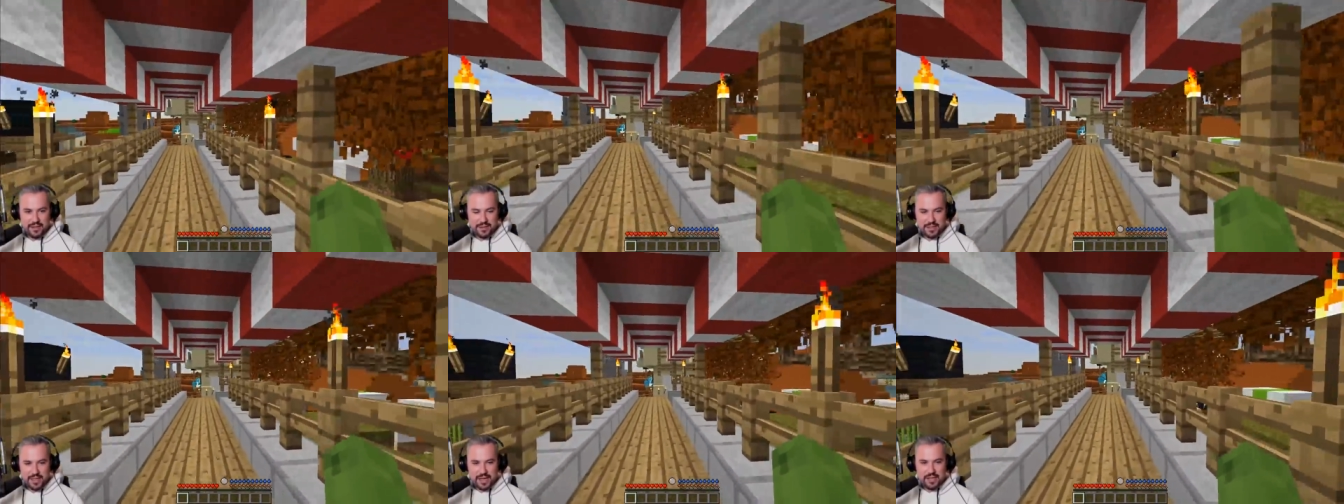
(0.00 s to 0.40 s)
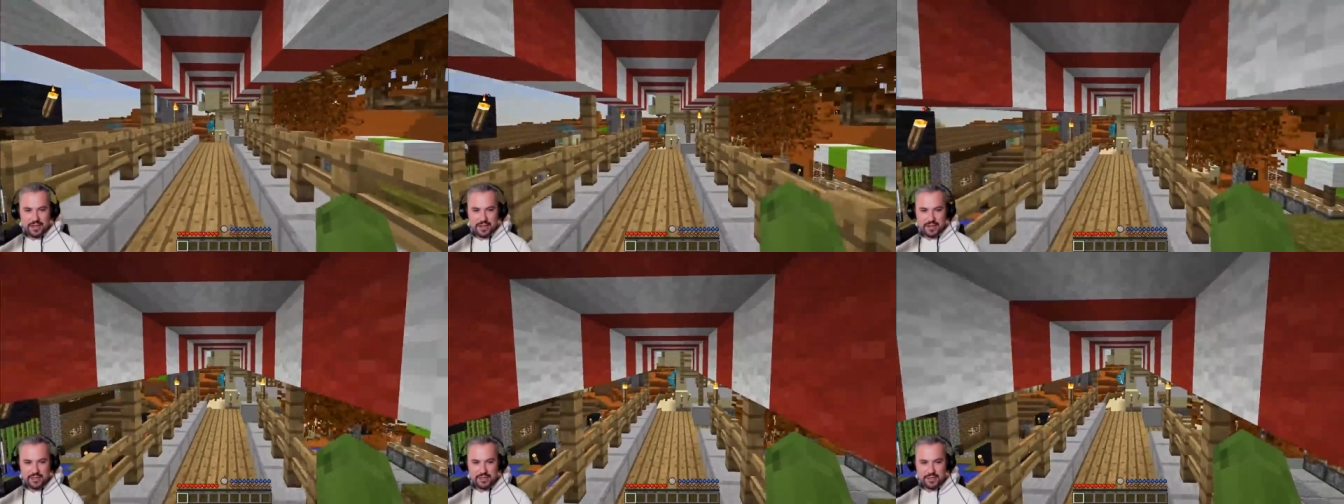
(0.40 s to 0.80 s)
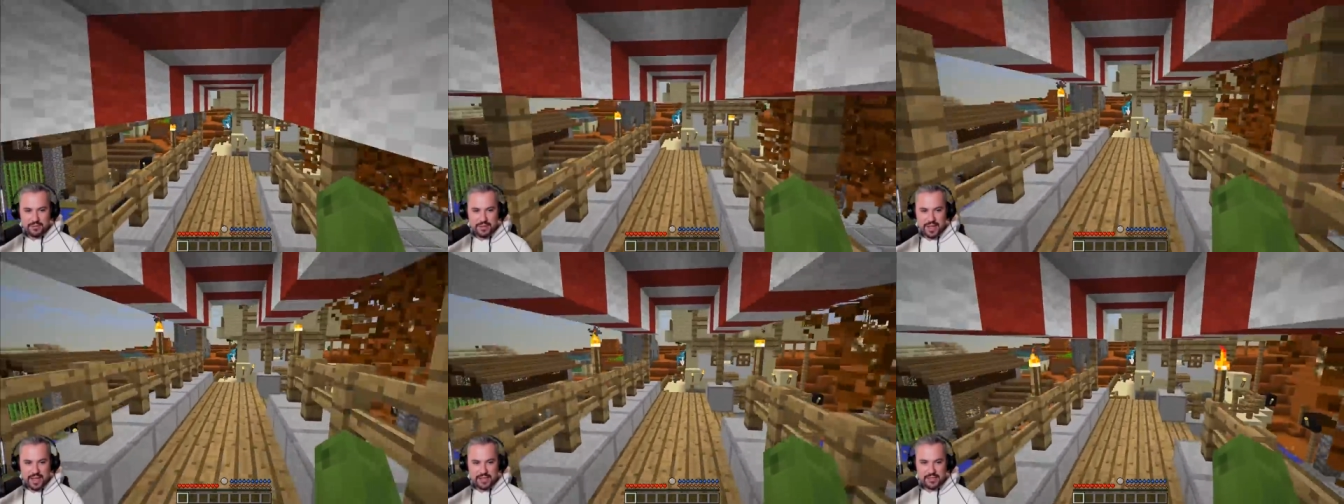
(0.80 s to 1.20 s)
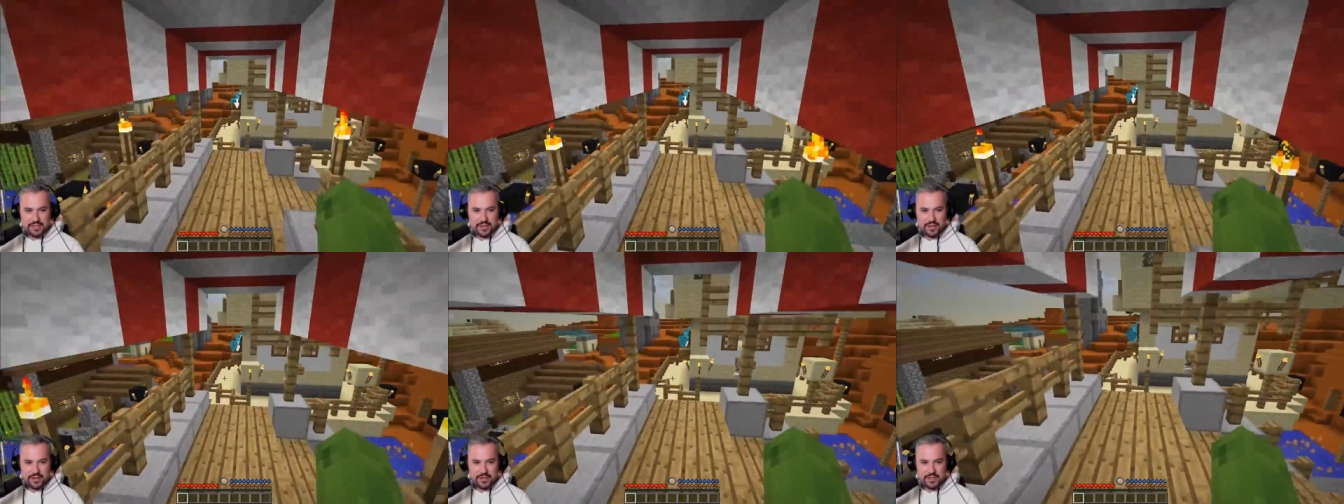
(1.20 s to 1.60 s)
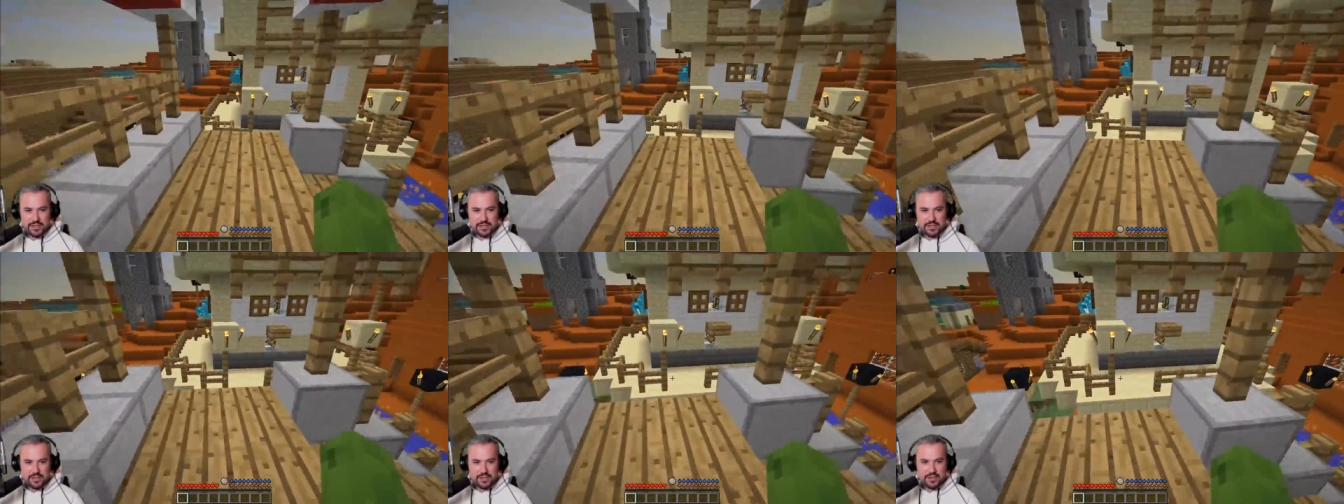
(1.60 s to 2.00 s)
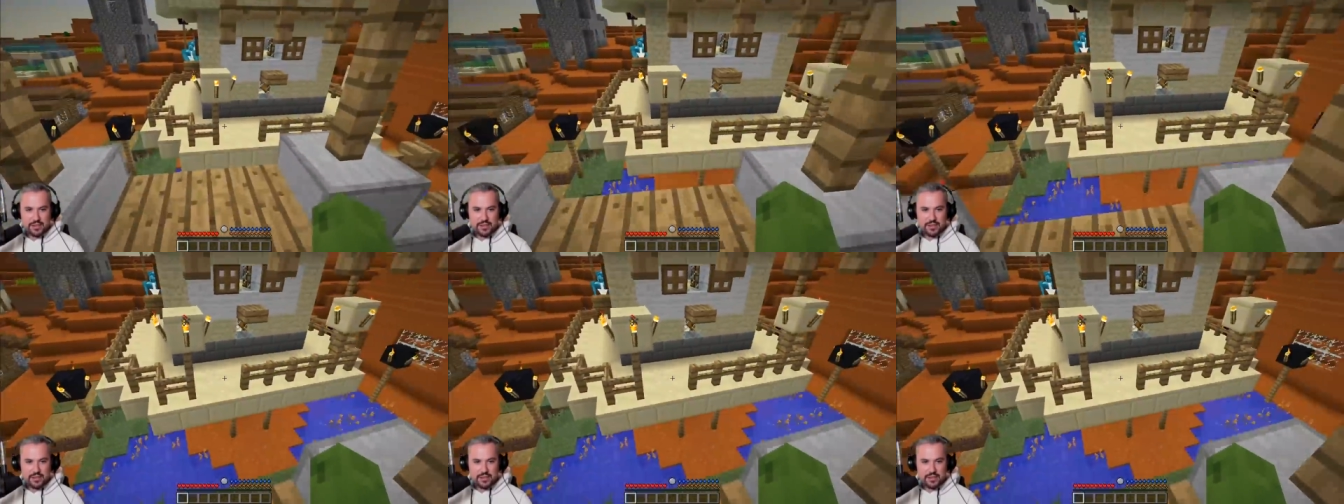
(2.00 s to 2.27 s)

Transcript: He got something against I don't turtles. Know, something against the